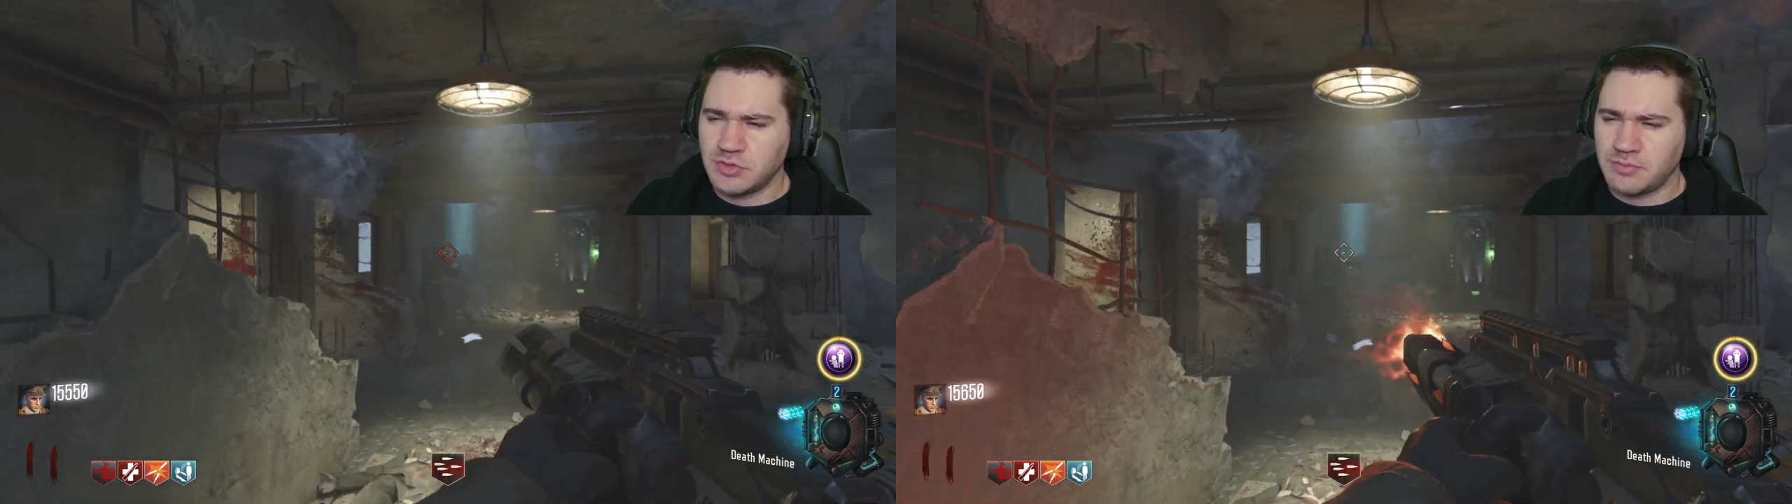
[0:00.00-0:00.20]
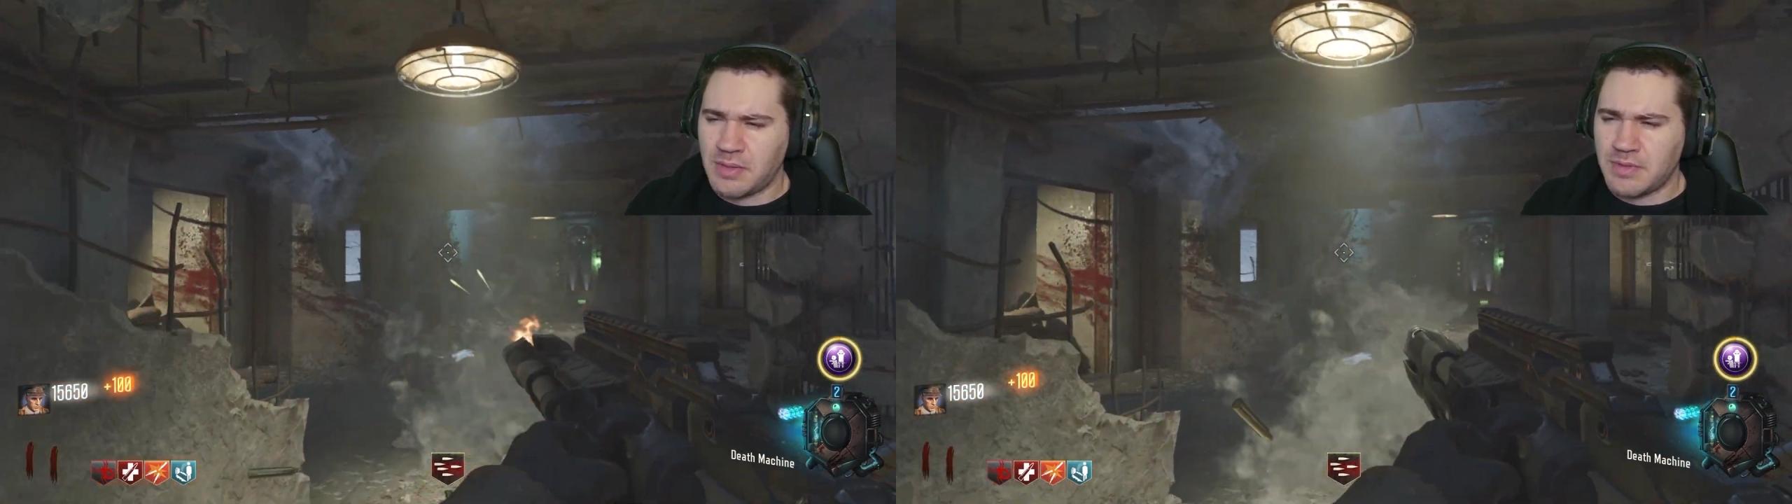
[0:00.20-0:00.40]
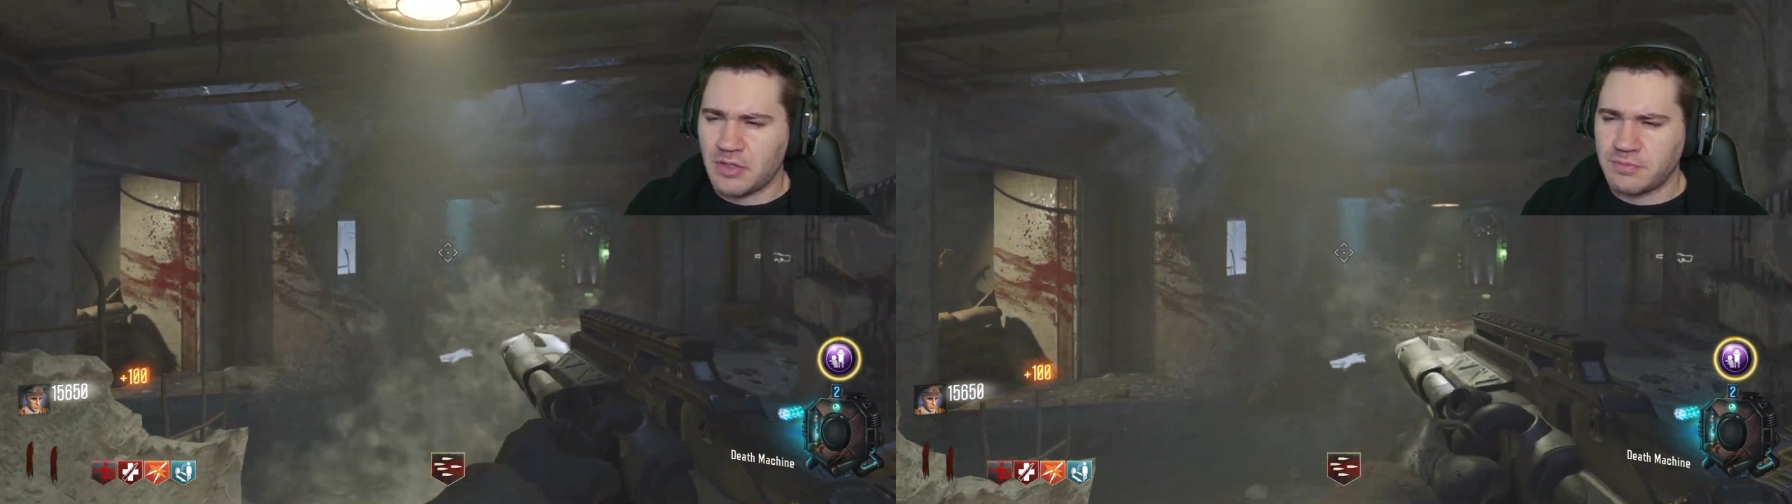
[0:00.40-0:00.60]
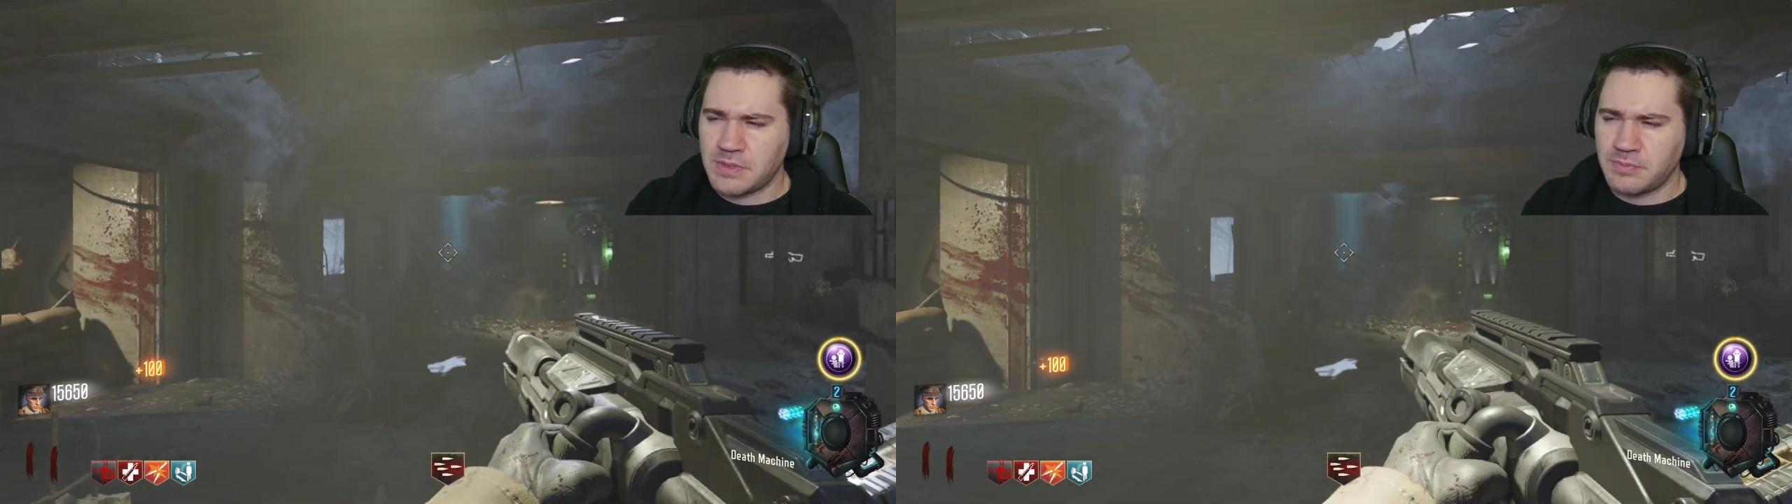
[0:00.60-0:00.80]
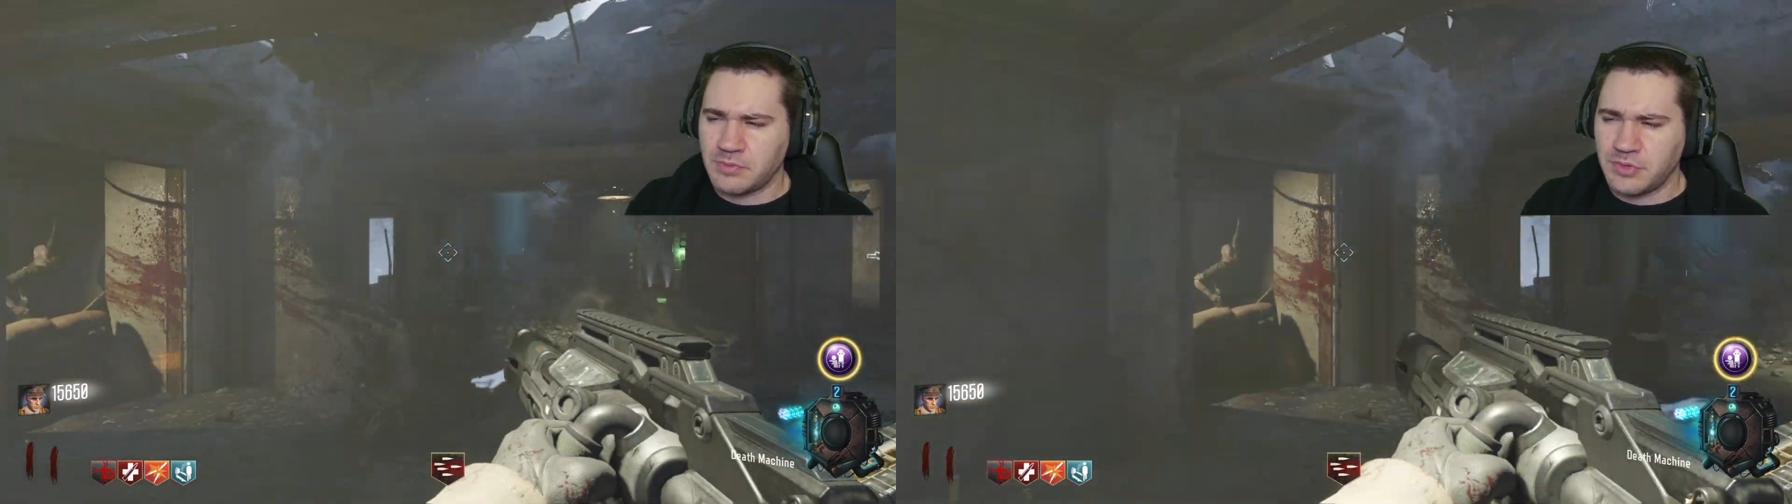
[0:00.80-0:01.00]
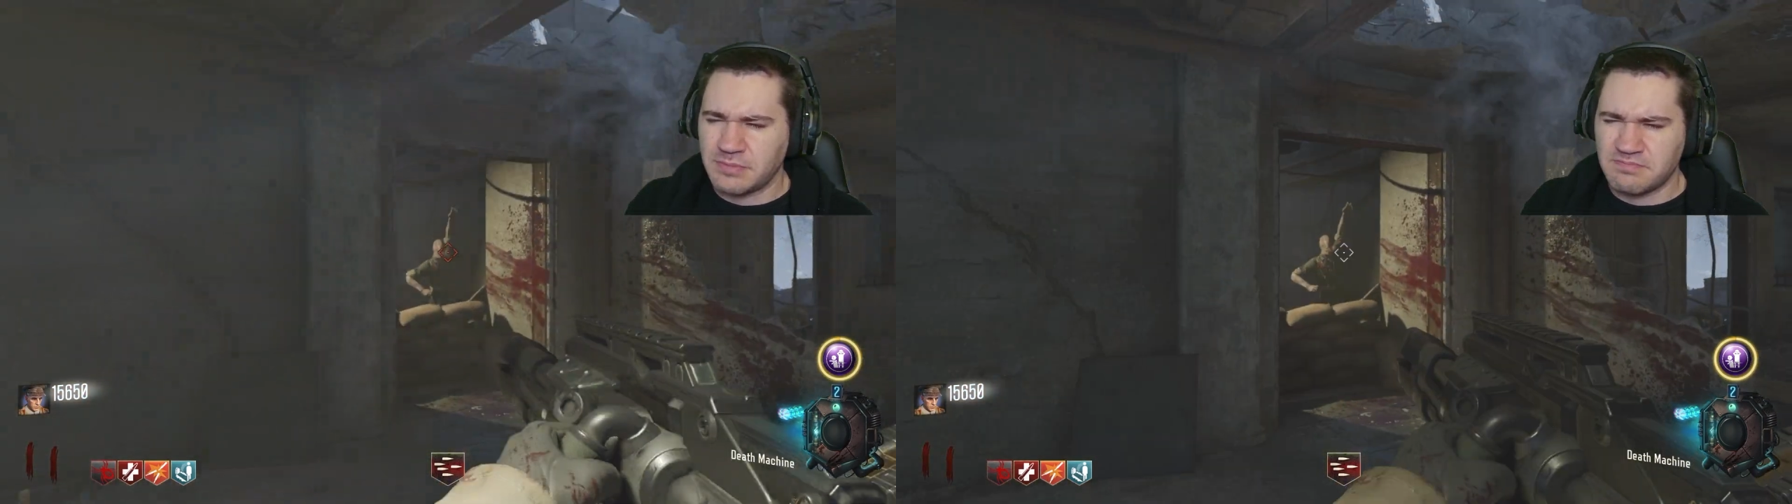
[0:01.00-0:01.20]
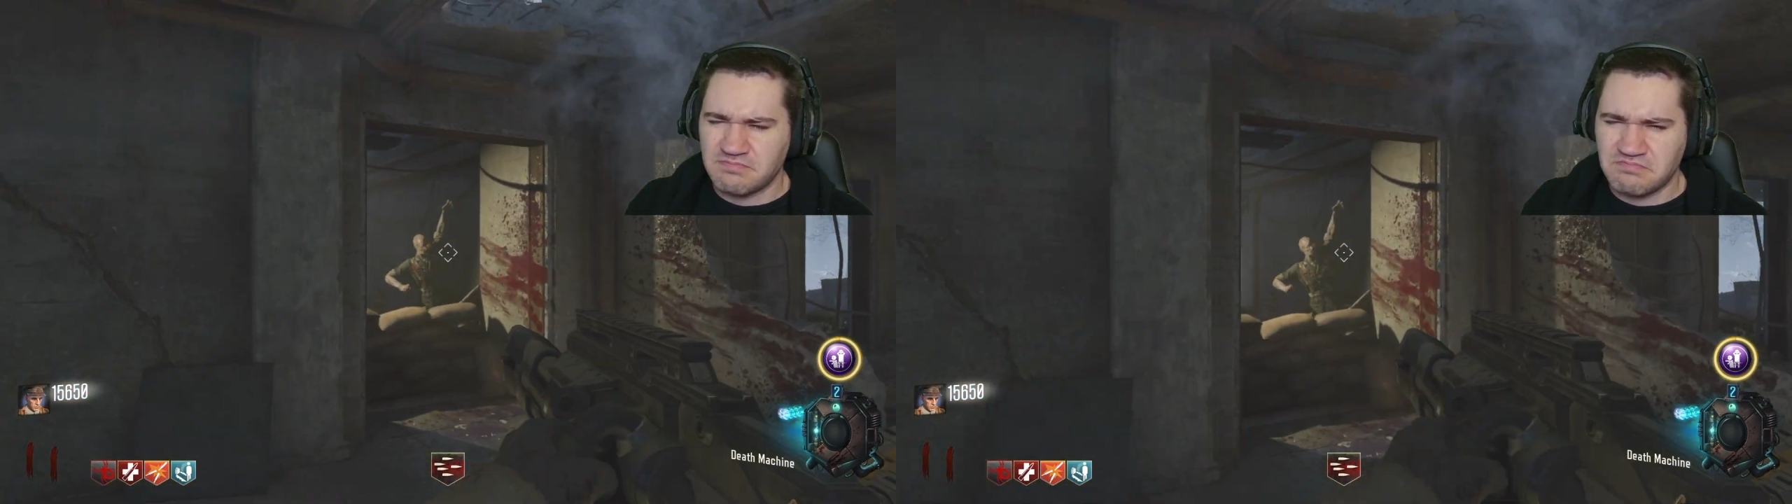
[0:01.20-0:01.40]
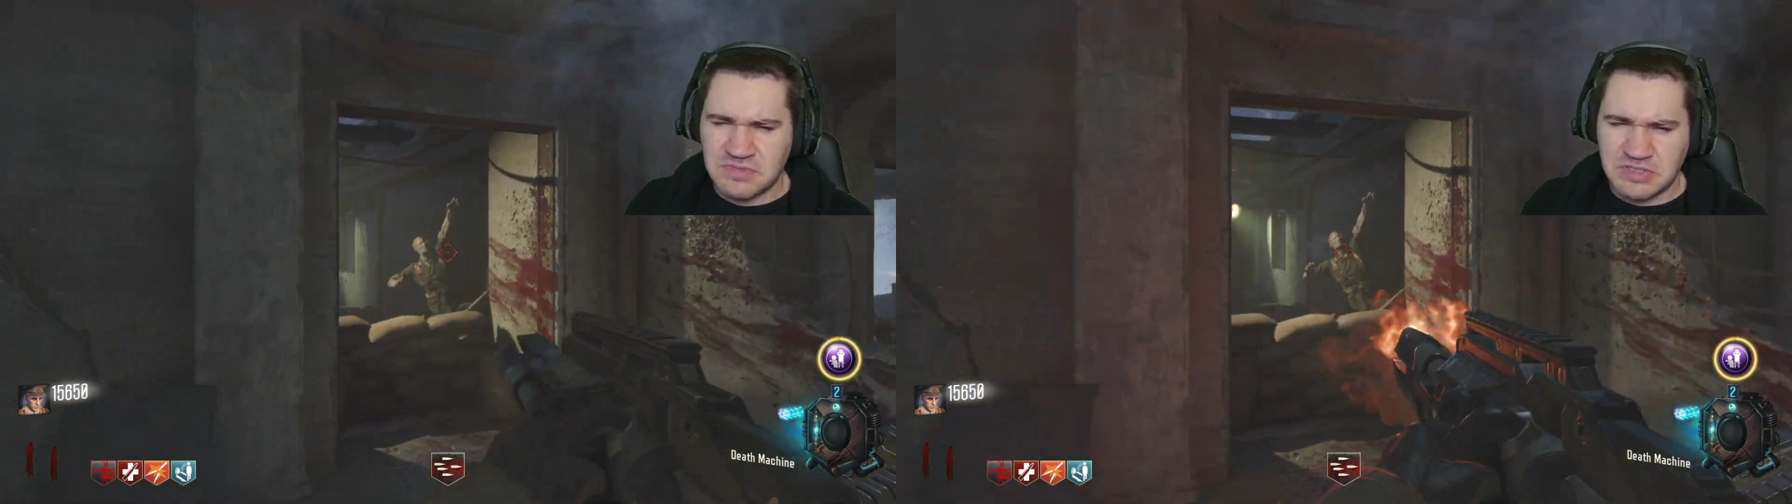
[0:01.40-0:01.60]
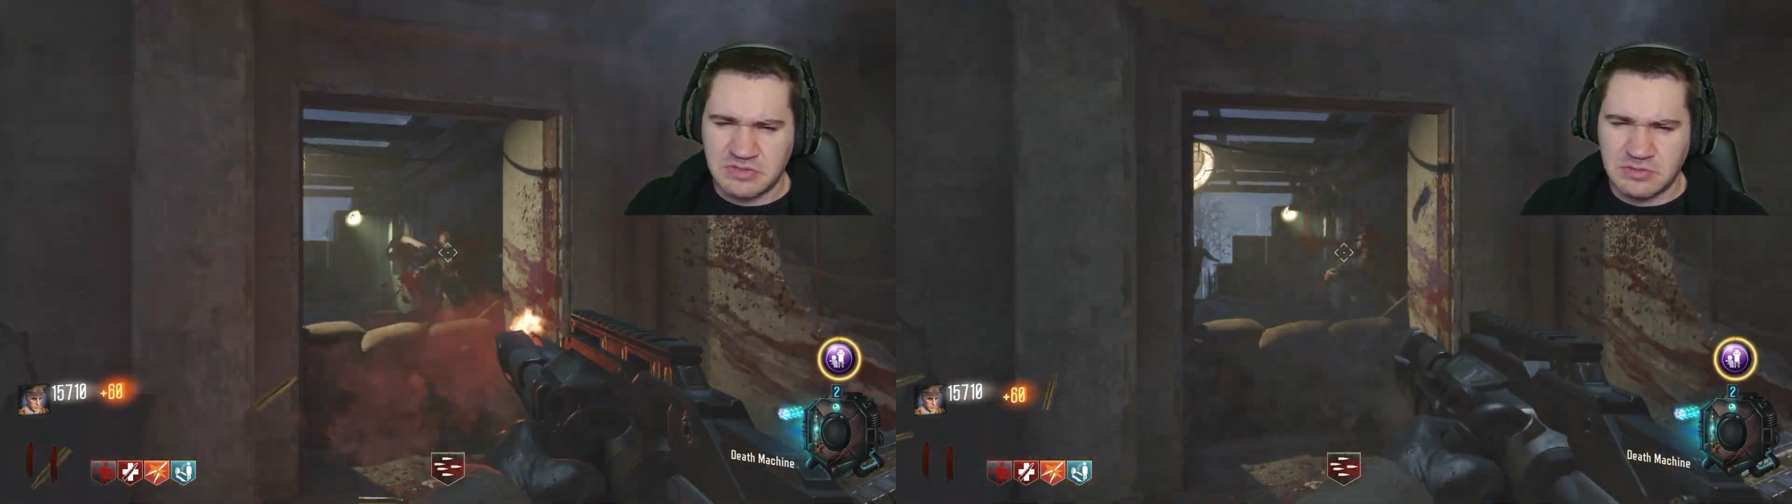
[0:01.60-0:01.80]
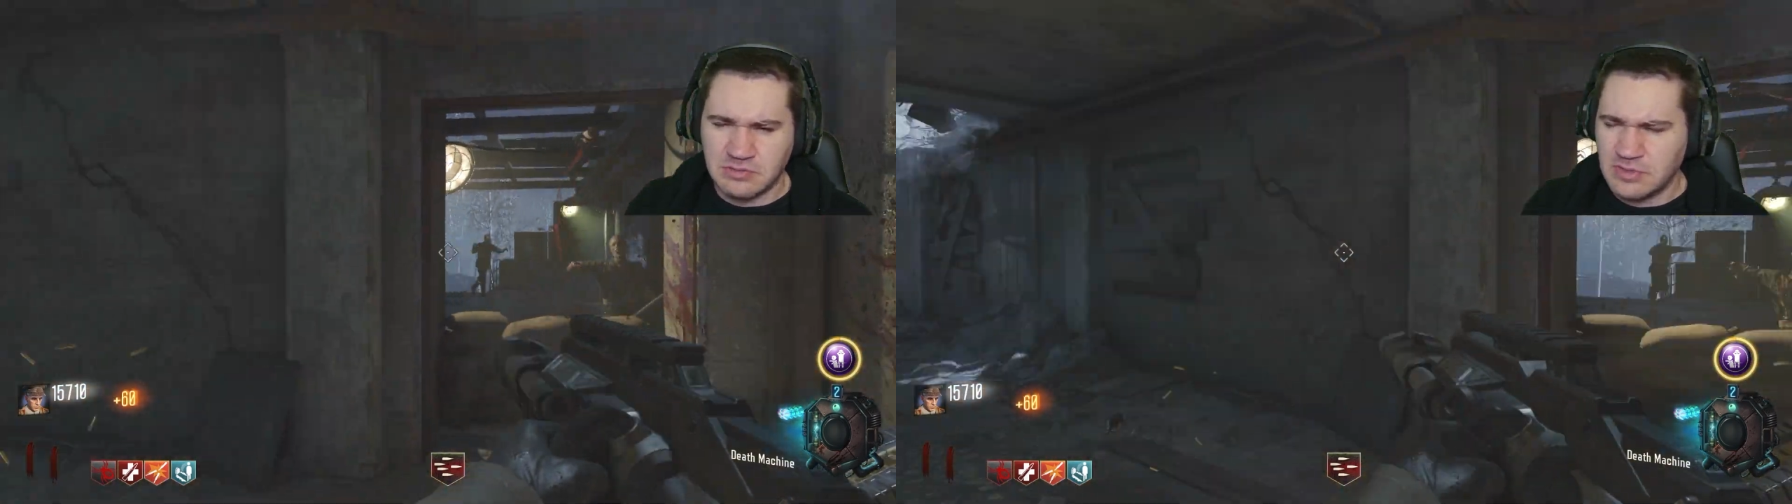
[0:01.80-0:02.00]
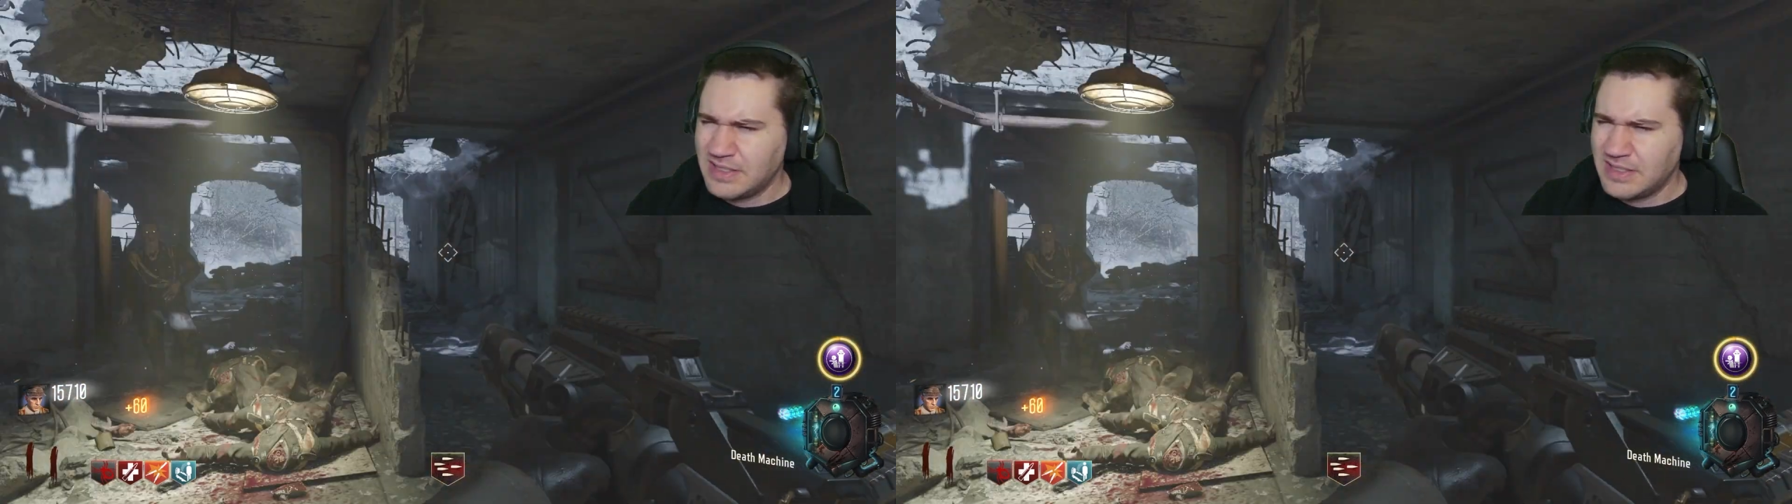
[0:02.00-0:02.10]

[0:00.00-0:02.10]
or maybe other people do.